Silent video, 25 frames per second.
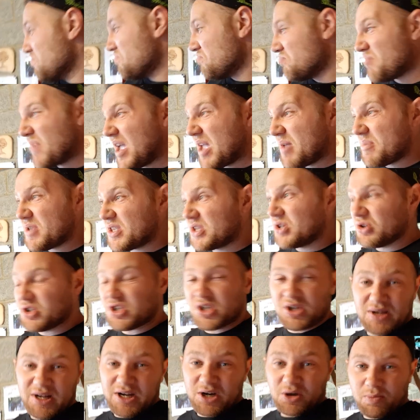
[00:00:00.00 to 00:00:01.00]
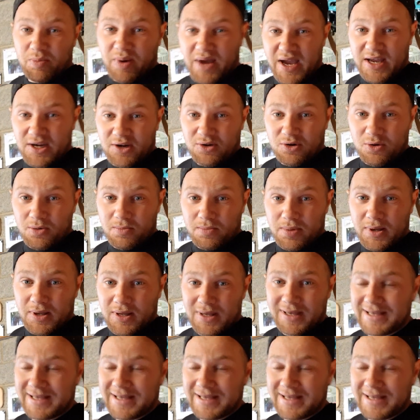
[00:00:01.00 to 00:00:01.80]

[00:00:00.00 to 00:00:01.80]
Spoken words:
maybe touch a little paint up.